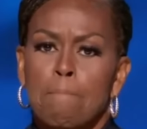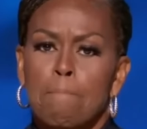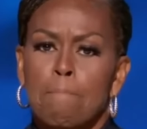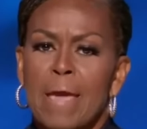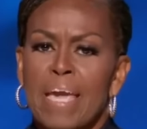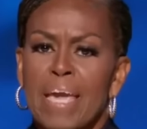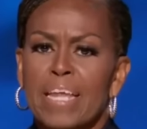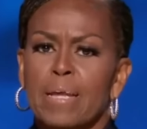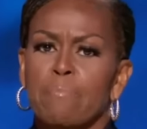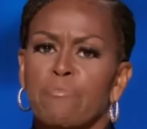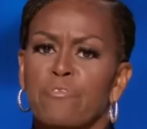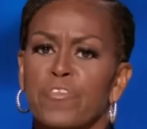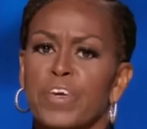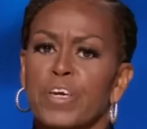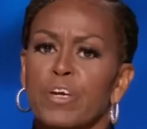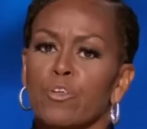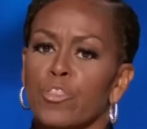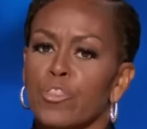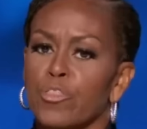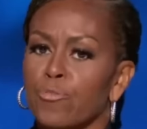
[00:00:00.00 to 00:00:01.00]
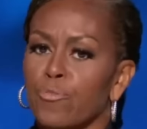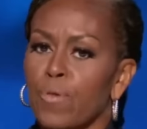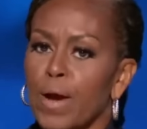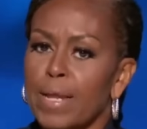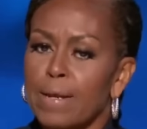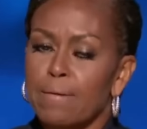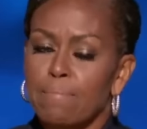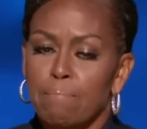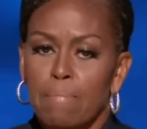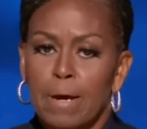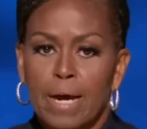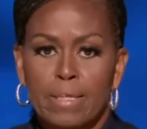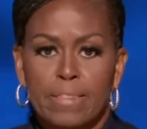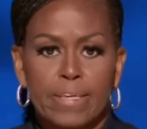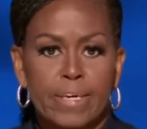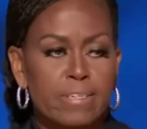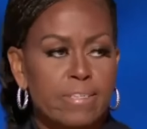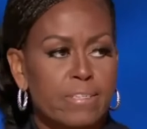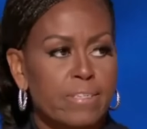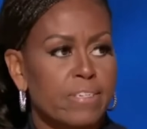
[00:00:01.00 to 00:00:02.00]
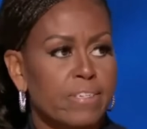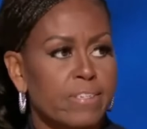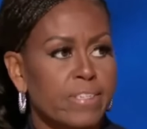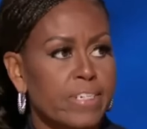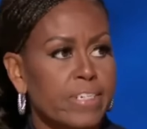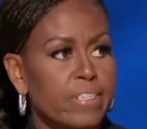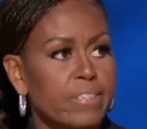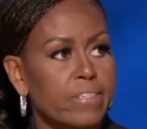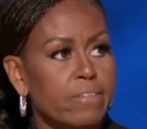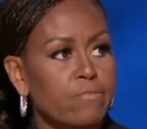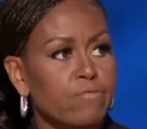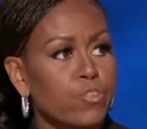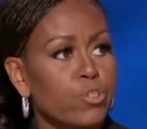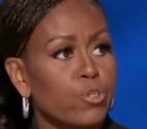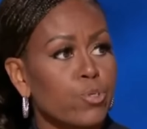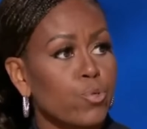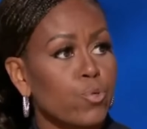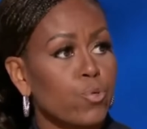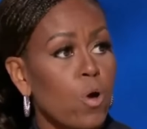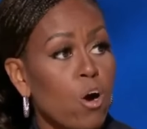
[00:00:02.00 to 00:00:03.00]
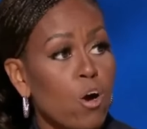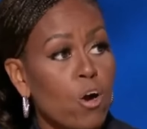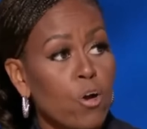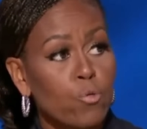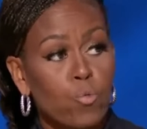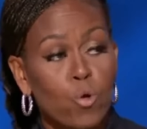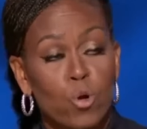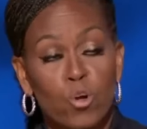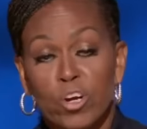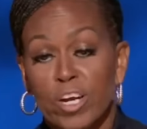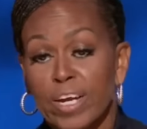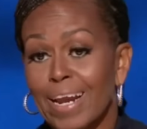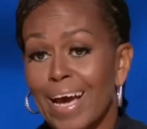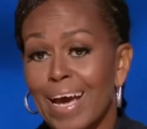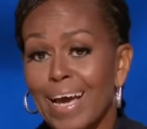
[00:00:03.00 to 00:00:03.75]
made him feel threatened by the existence of two hardworking,